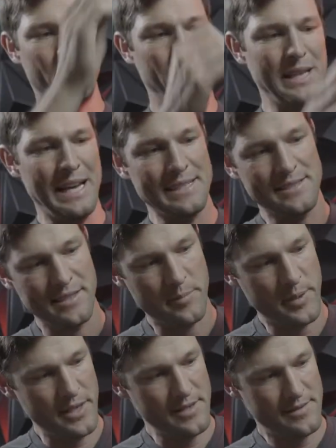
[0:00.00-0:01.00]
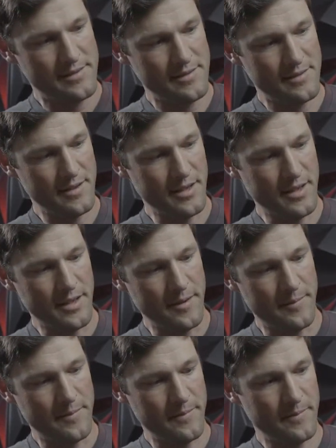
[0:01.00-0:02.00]
plastic piece,
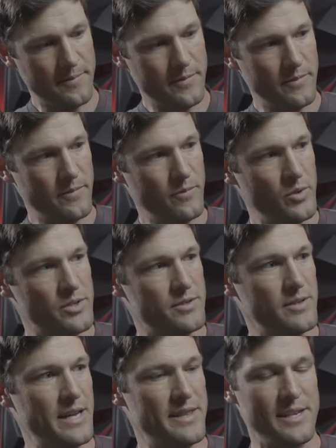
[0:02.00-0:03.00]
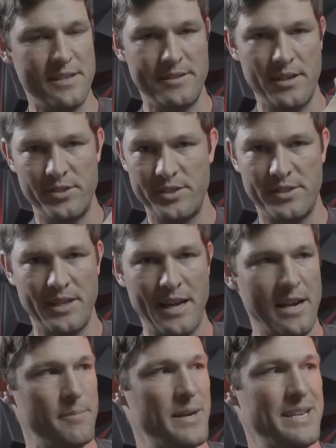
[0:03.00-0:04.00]
which I think is there just to
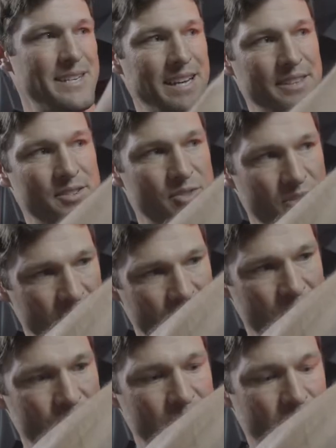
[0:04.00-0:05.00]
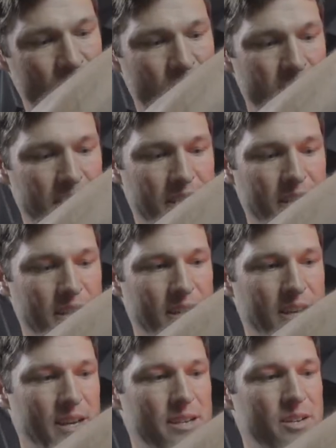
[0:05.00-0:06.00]
kind of maintain the structure. So,
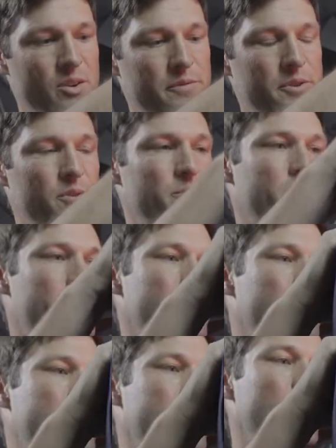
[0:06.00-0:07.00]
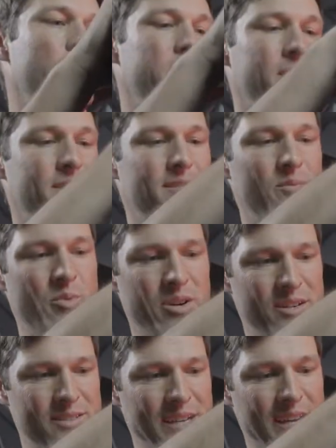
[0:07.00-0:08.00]
you know, if you're throwing it in
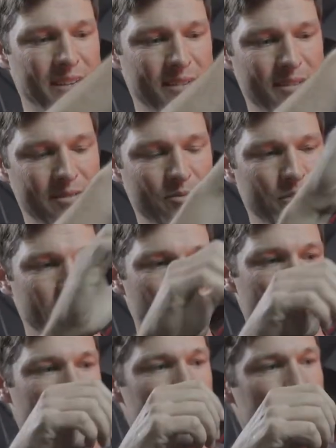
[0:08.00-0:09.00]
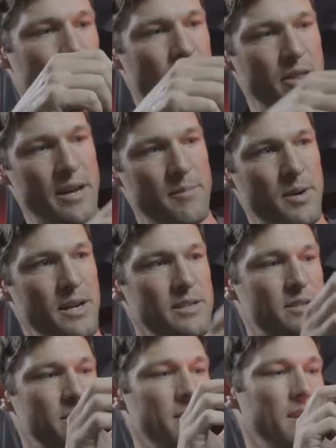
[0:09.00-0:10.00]
somewhere, it's not really bending all that
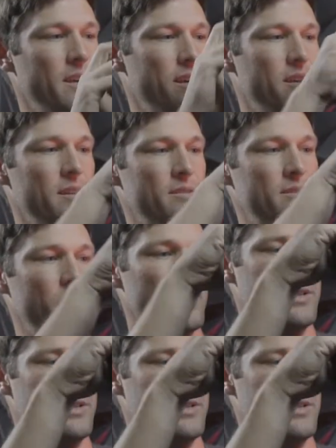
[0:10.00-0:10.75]
much. So